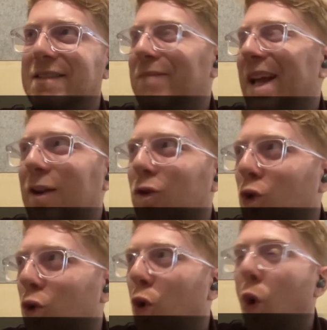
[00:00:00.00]
like
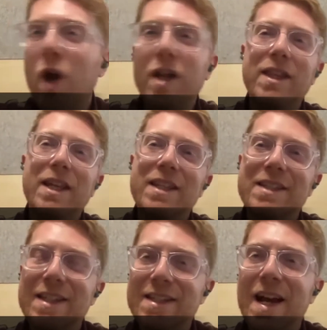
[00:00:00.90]
coin that is
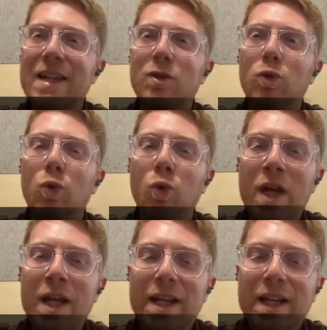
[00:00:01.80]
designed to
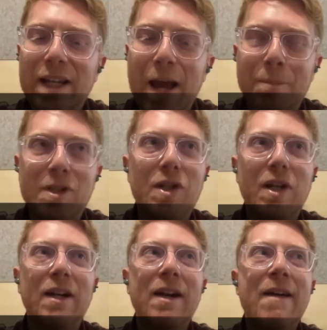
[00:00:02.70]

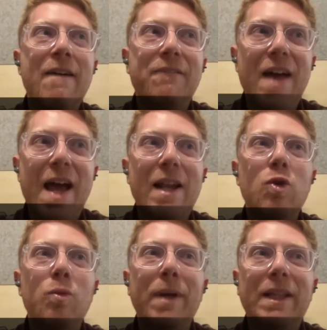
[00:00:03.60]
capture
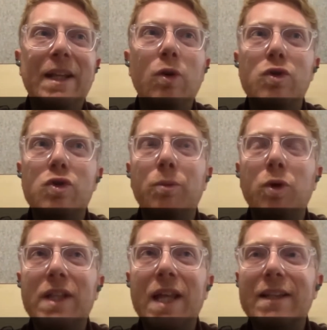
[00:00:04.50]
value, but then also
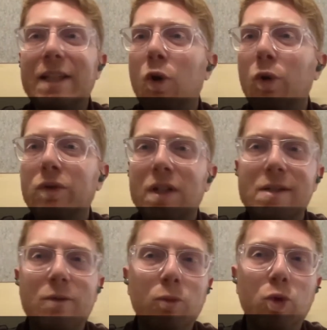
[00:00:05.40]
protect the
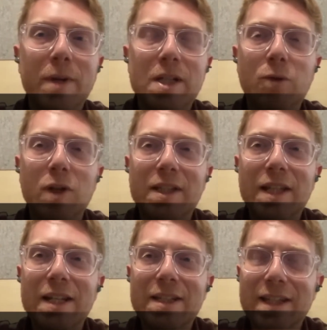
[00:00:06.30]
holders from too much
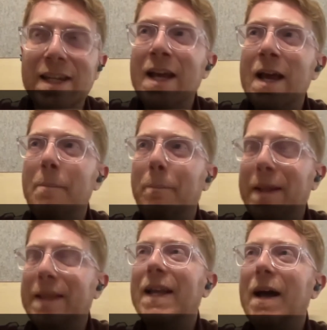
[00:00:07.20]
volatility.
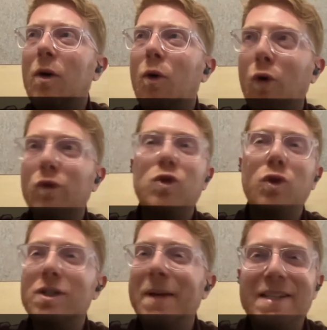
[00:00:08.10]
But then also
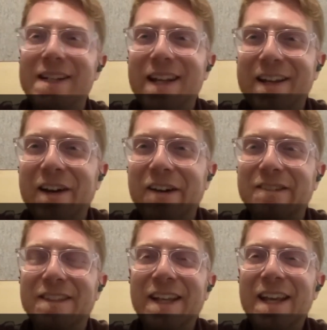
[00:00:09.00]
it's basically a
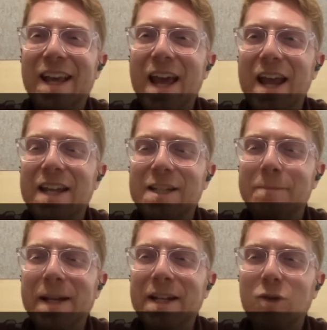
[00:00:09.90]
cult. And it's
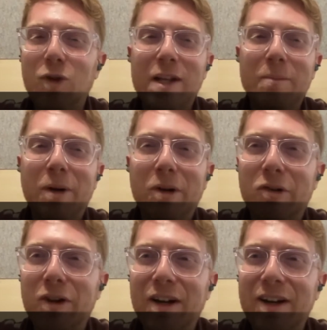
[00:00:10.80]
been an
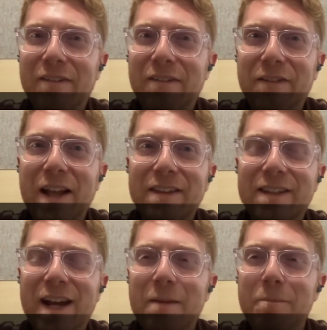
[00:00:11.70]
incredible fun
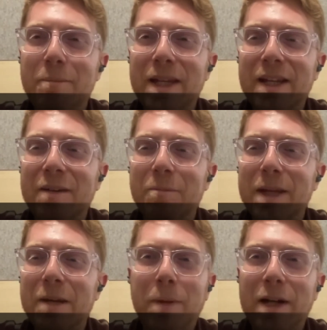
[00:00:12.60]
time being
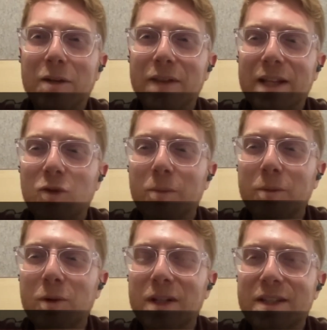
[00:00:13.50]
part of that
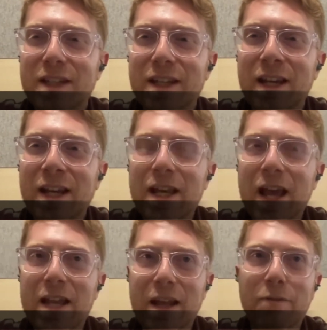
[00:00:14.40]
community,
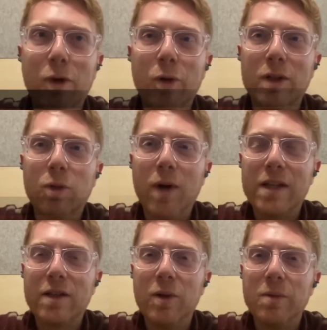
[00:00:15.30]
and I follow it
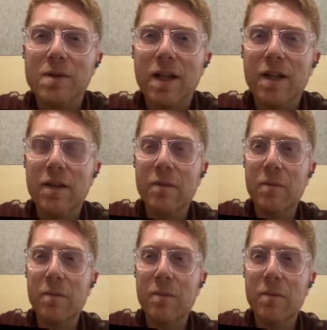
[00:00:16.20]
quite closely.